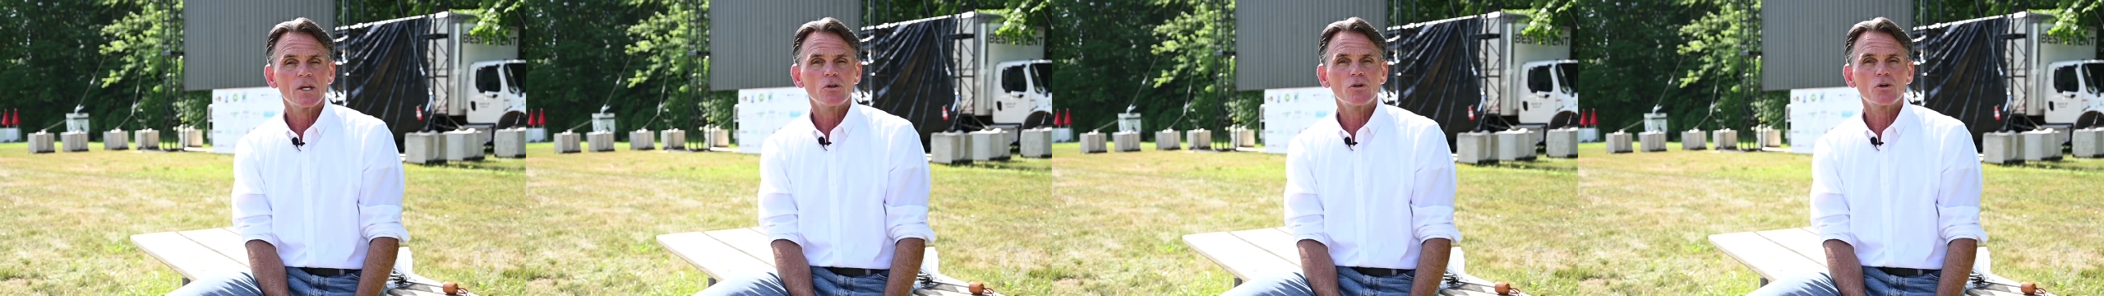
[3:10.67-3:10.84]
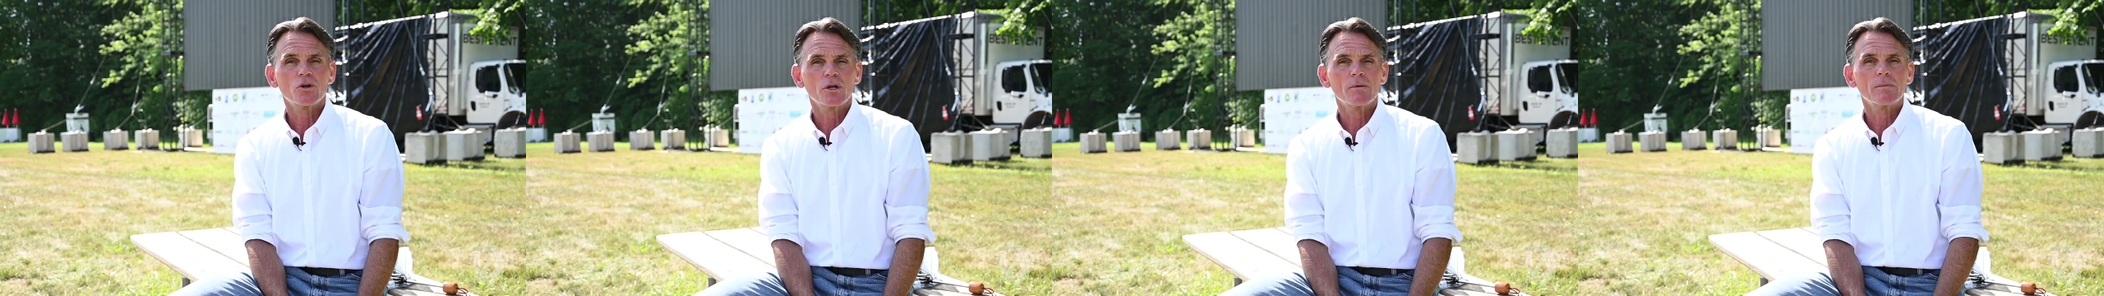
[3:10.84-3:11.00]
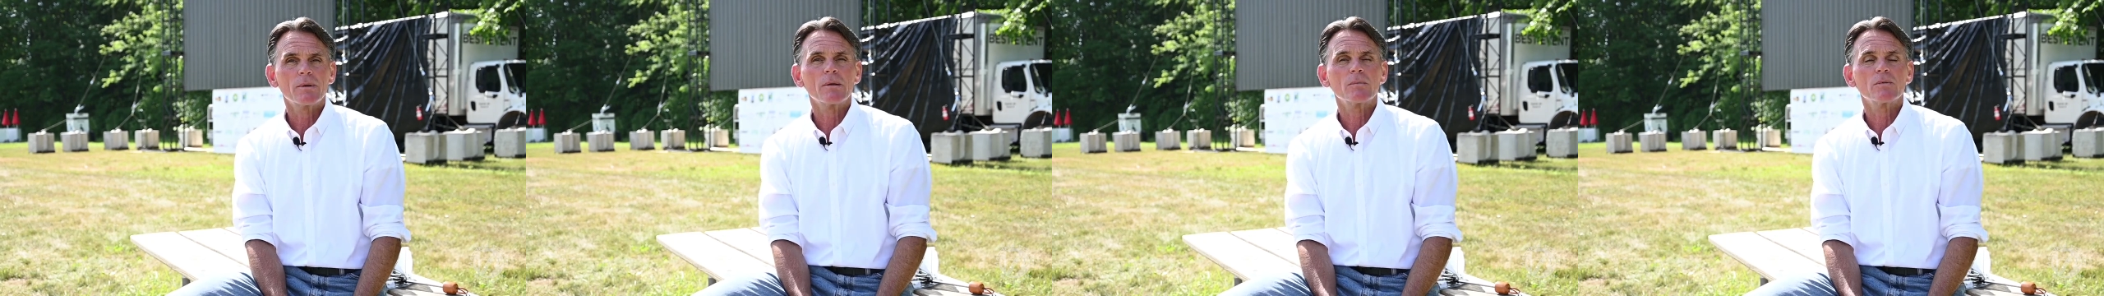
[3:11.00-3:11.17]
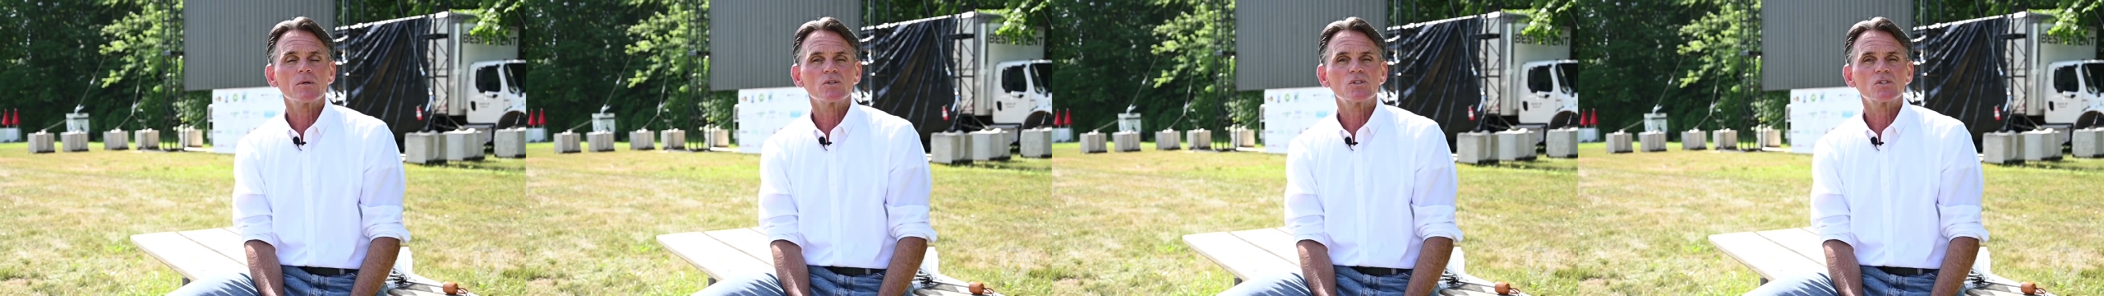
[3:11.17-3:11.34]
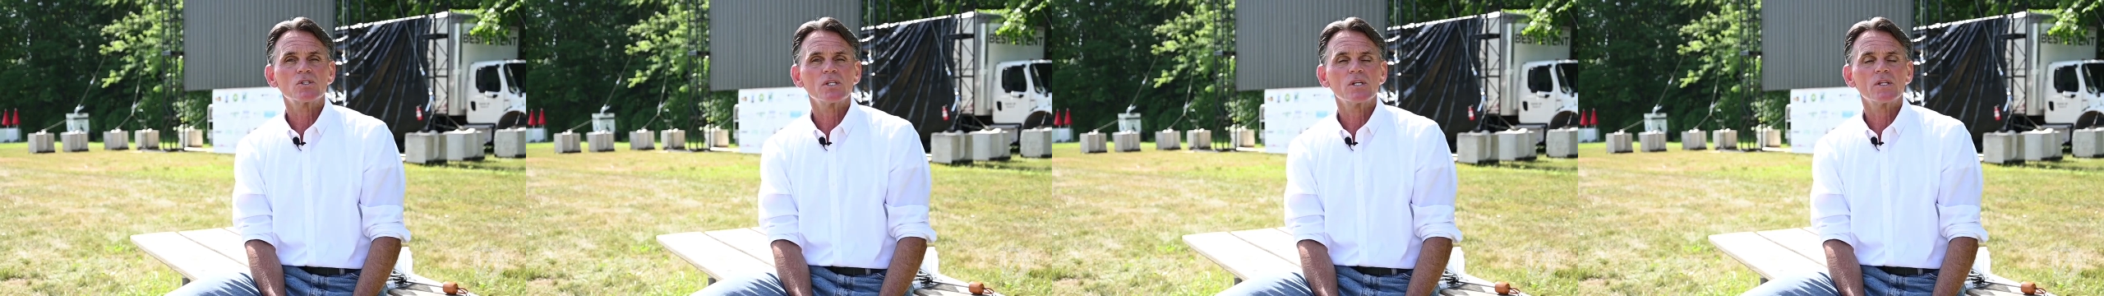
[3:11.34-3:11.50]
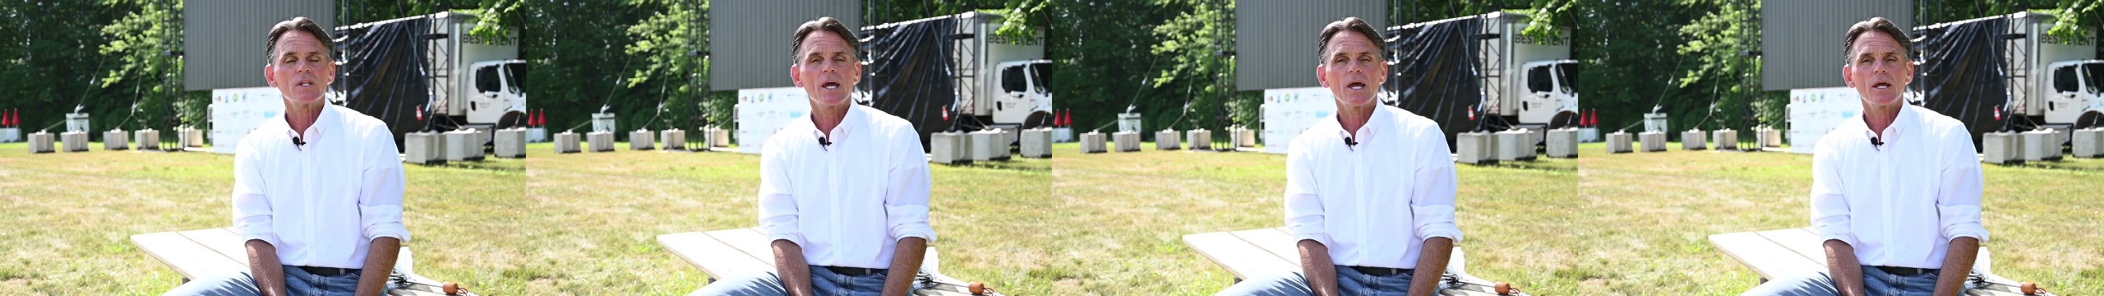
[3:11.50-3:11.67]
You're going to be able to
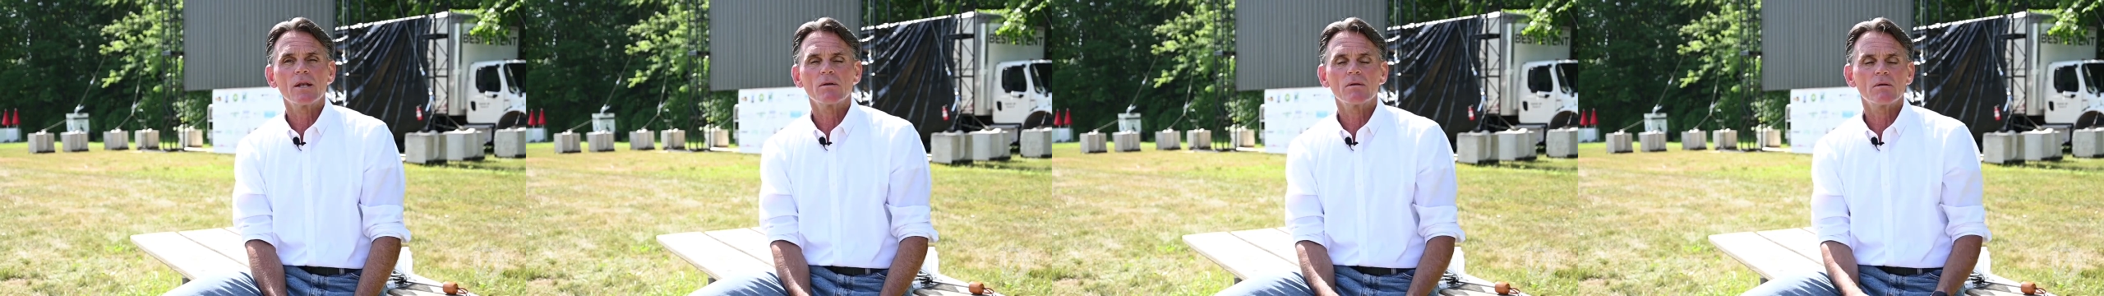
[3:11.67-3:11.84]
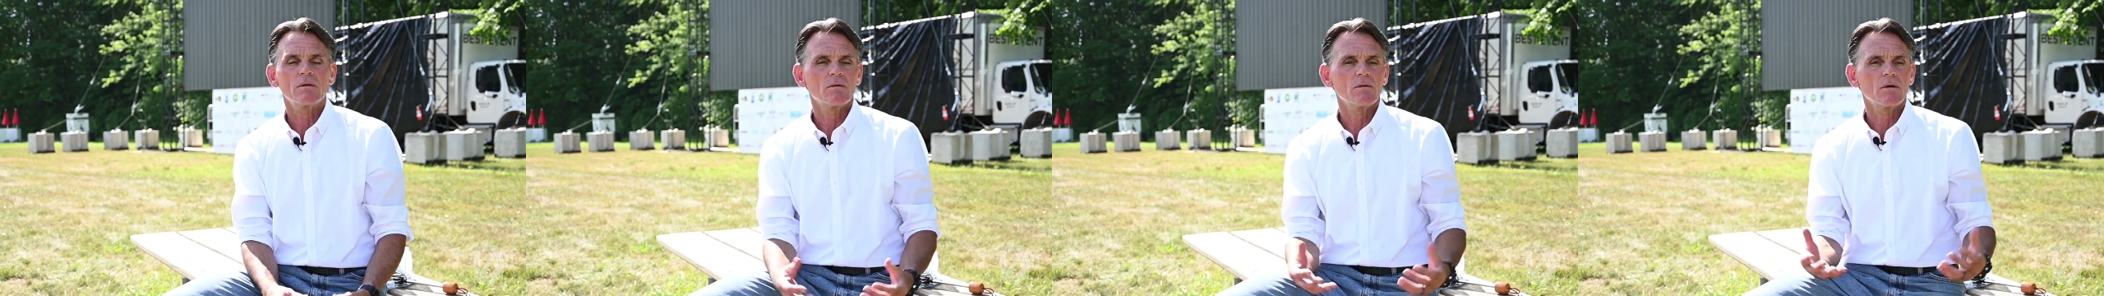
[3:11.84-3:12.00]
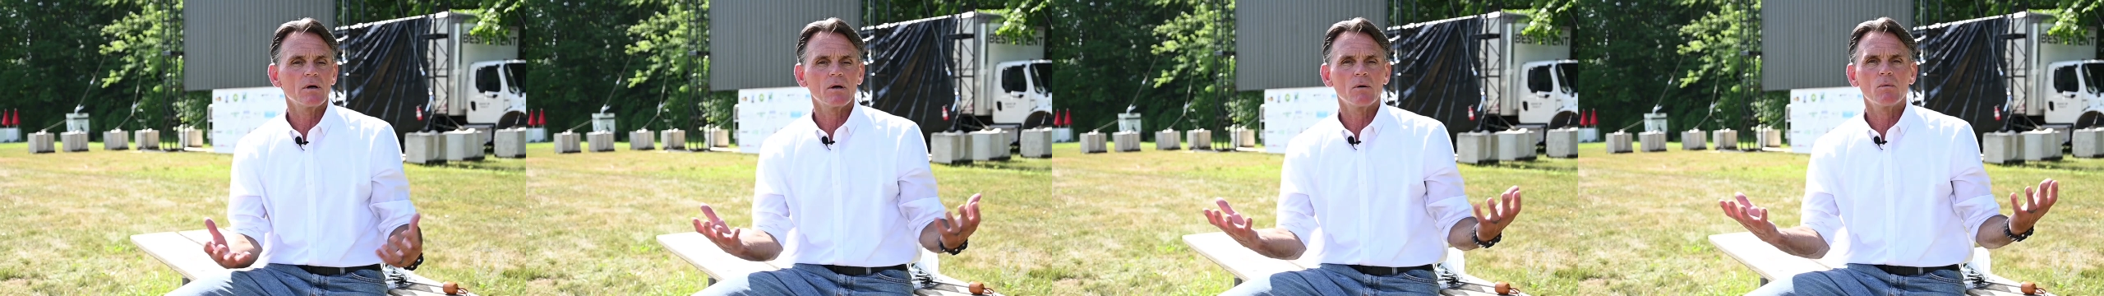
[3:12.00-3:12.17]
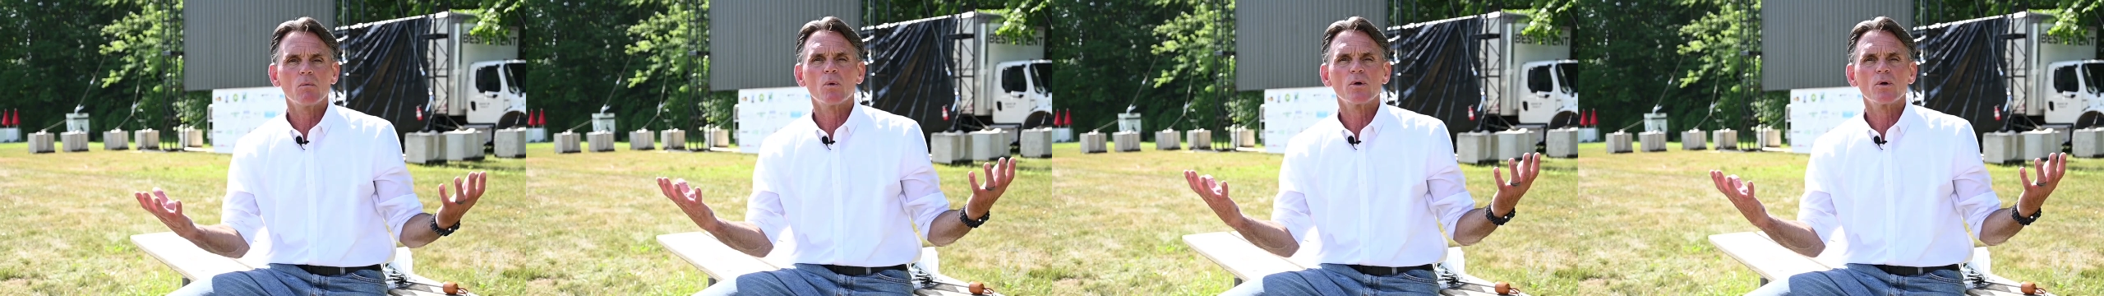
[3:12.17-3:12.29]
see that, uh,